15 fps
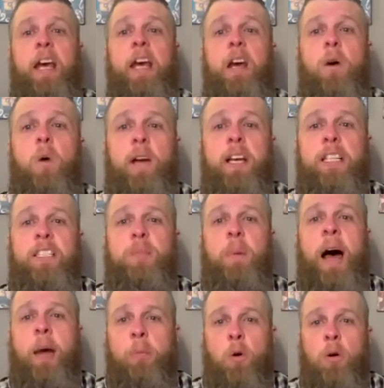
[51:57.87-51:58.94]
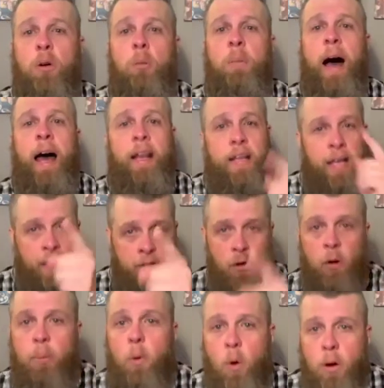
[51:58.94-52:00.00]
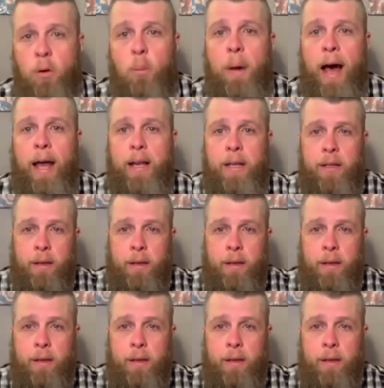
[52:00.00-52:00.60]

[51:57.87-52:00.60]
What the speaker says: quickens my mortal body and your mortal body.